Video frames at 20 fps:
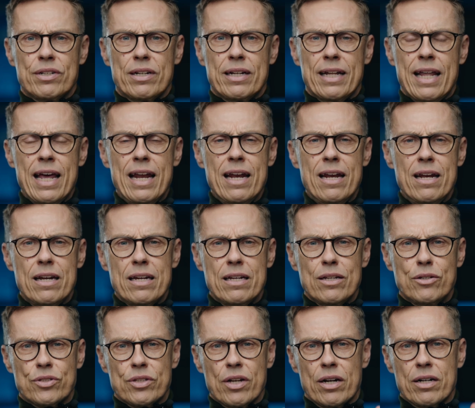then
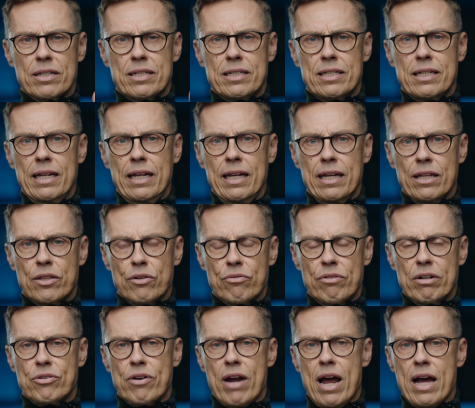you start seeing the
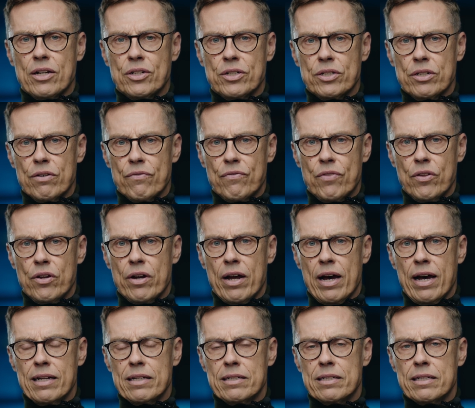retraction of the
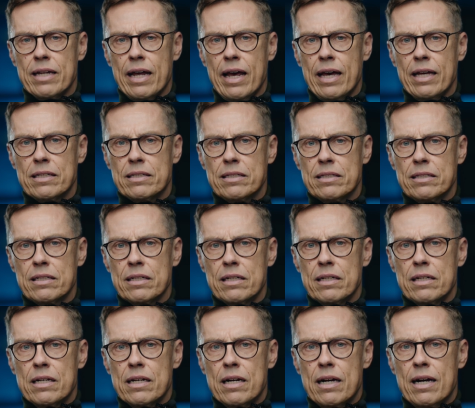United States,
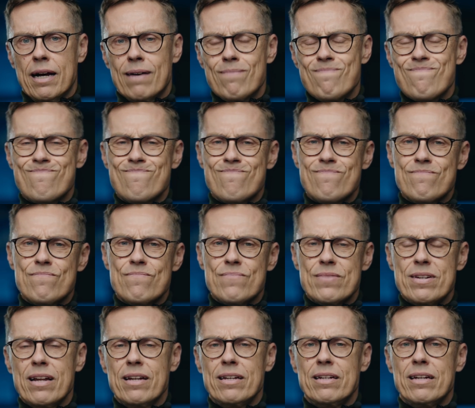
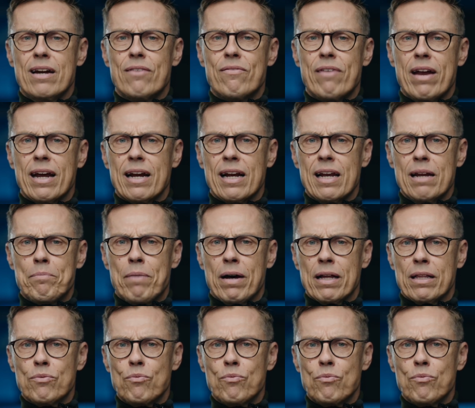not directly, but